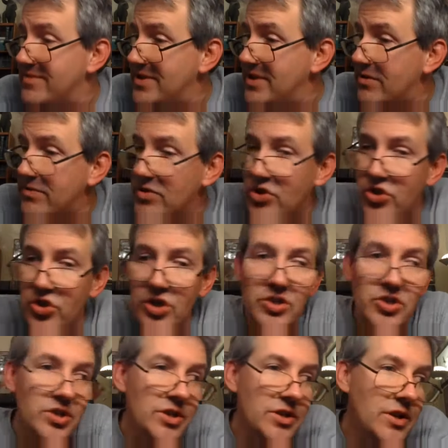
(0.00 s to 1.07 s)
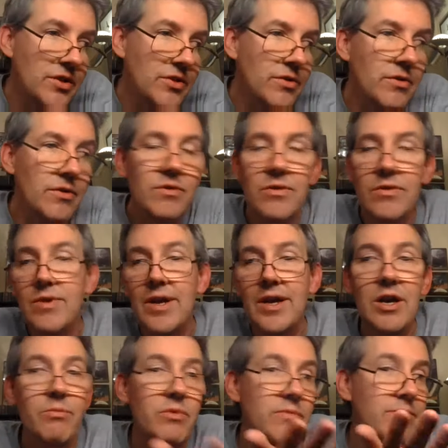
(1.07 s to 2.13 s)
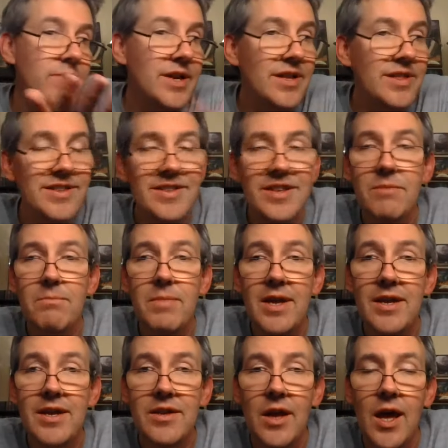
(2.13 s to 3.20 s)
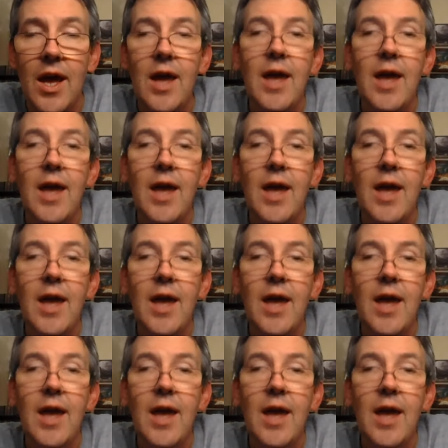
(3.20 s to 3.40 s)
you know, just another album by the same band?